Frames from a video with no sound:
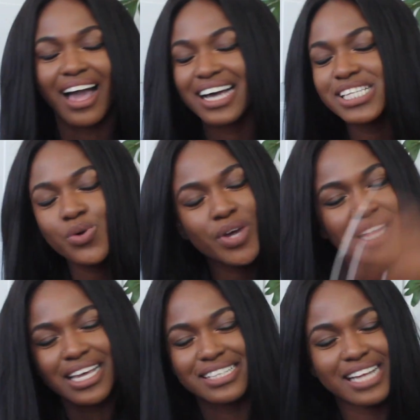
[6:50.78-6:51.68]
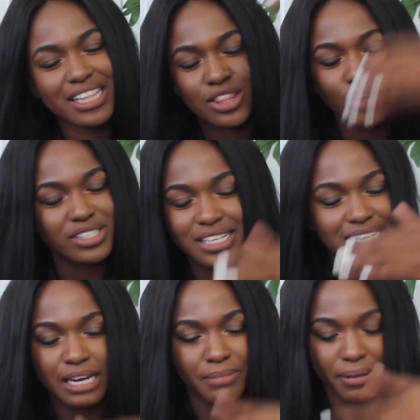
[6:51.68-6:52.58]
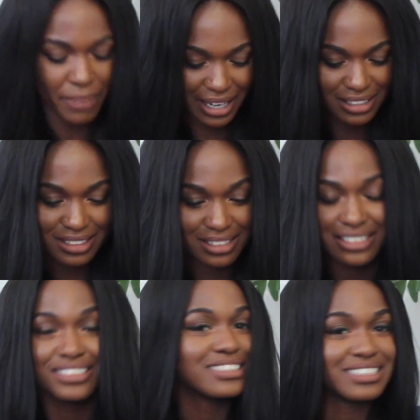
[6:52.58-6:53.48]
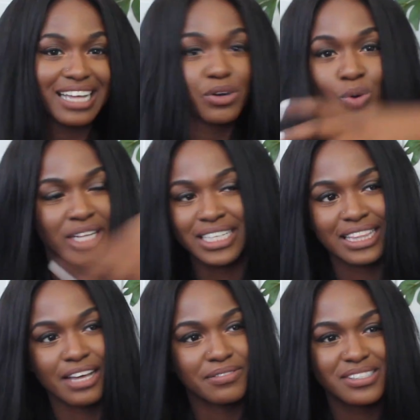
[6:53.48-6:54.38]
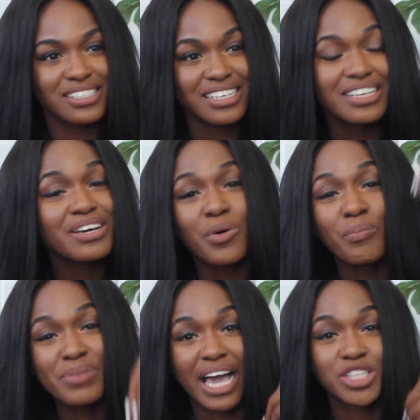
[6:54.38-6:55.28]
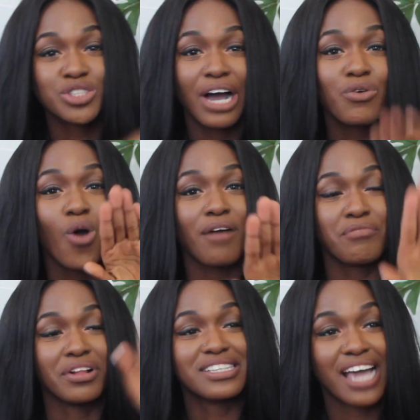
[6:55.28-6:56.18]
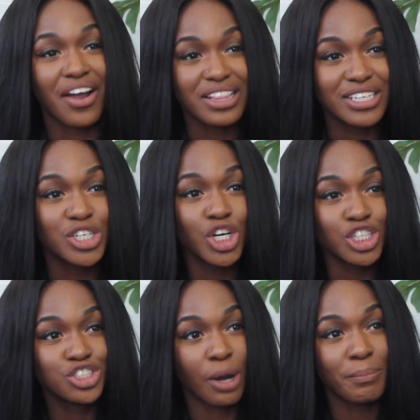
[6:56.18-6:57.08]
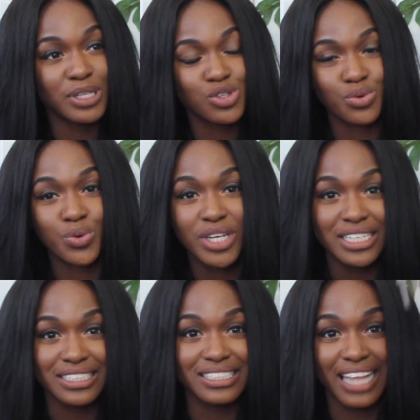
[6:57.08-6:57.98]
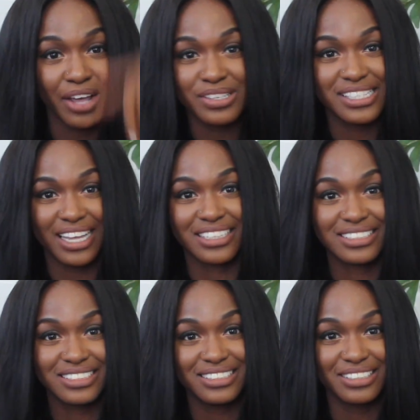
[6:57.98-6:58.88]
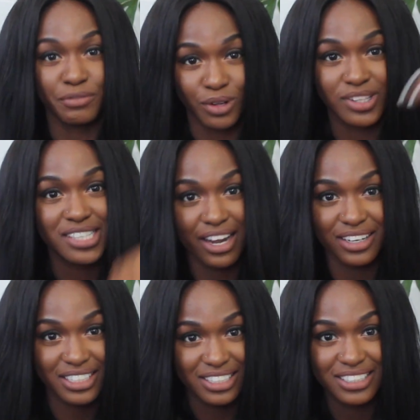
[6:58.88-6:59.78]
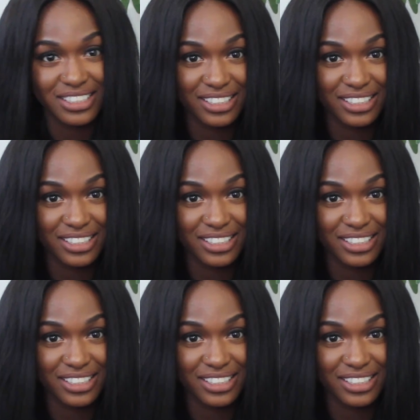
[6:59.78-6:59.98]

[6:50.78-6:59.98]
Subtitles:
As quickly as that thought entered my mind, is that quickly left. Me, I should not go and voluntarily jump into the lion's den. Voluntarily.